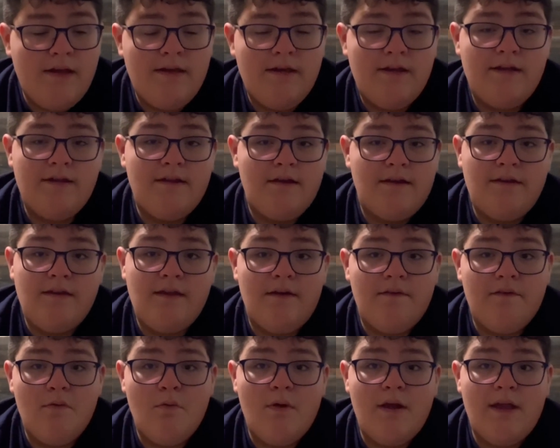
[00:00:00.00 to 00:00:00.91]

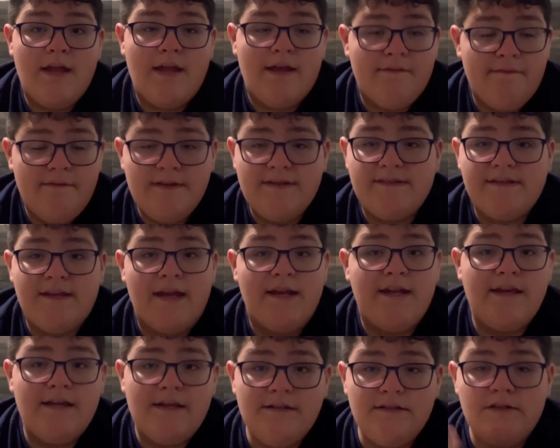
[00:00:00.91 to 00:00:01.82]
Another way, if it's
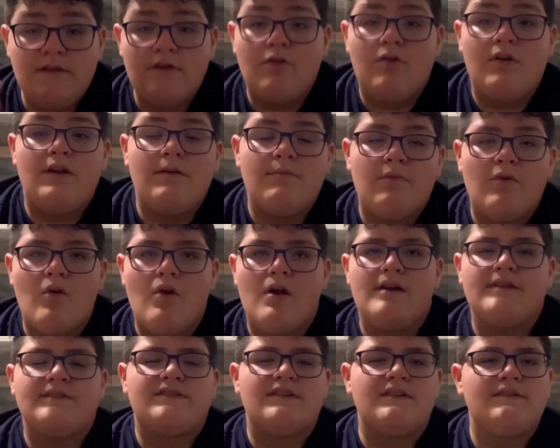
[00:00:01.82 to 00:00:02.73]
getting into the graying
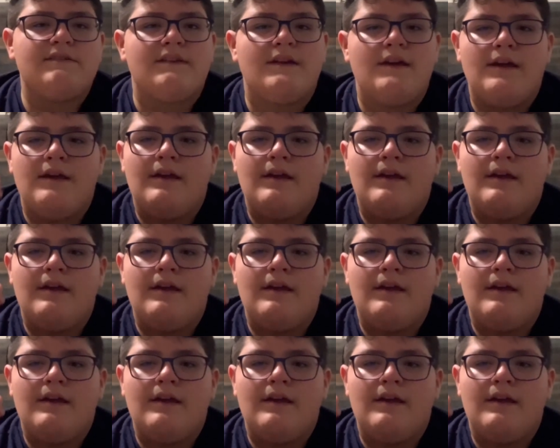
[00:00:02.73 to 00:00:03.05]
process,